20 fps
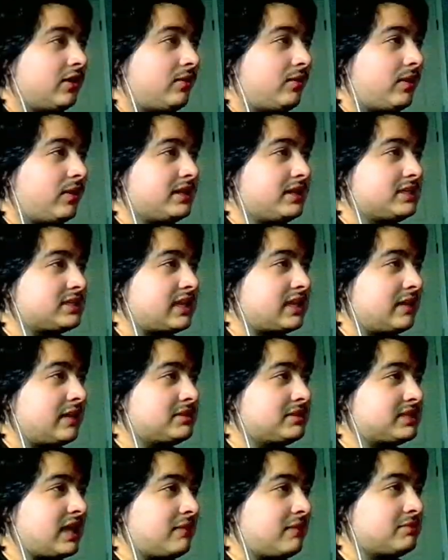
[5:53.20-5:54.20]
Why this game?
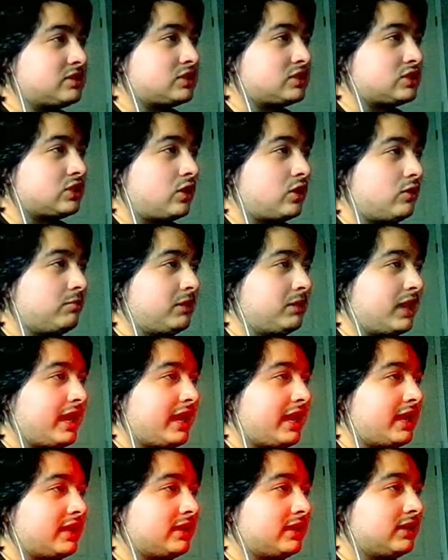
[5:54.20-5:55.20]
This game is so
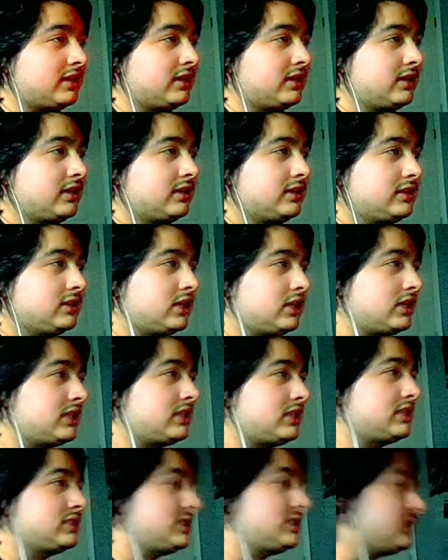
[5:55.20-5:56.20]
bland. Look at
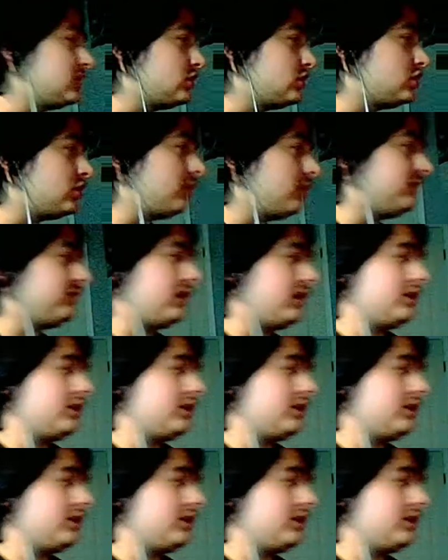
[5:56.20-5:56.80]
this. This is so fun,